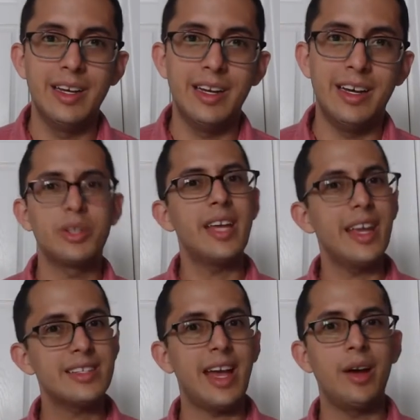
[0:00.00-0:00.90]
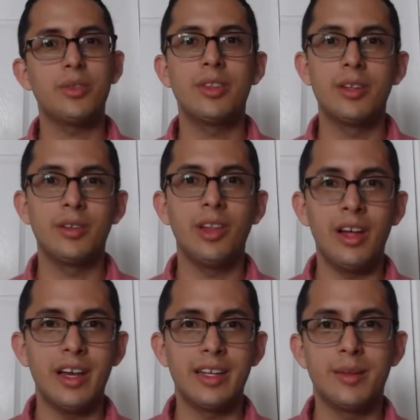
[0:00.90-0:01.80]
So he takes out the
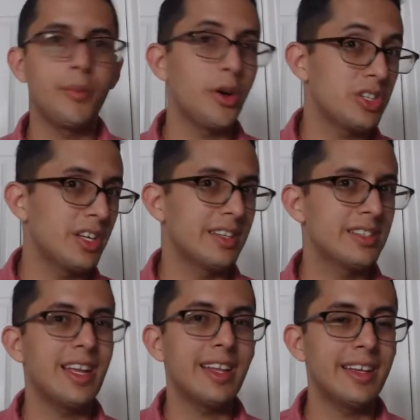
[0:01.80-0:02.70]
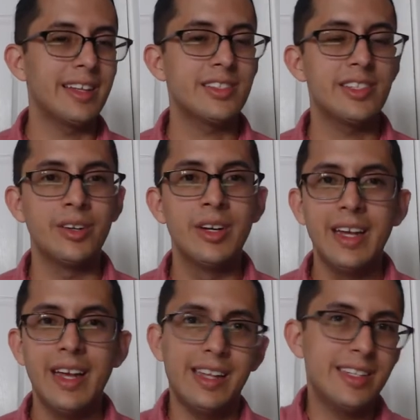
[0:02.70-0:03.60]
line "marching stately and still"
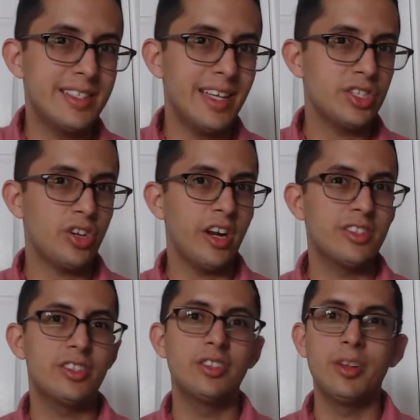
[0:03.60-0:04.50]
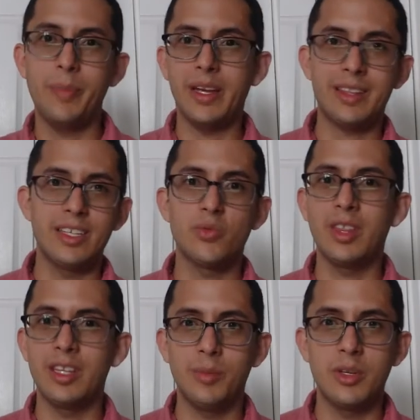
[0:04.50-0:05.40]
and instead tries to depict this
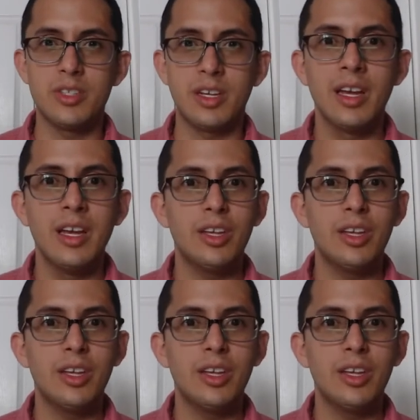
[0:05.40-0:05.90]
within the music.